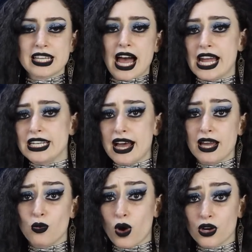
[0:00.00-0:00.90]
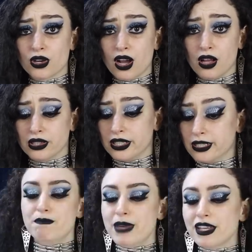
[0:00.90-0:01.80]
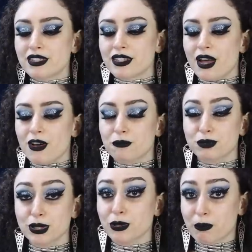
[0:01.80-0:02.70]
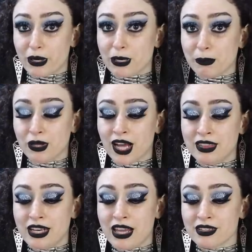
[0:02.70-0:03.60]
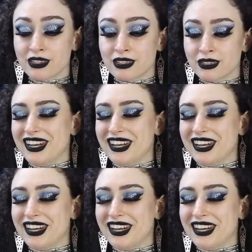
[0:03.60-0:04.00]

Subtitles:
tie-dye watercolor mix of blue and purple on the nails.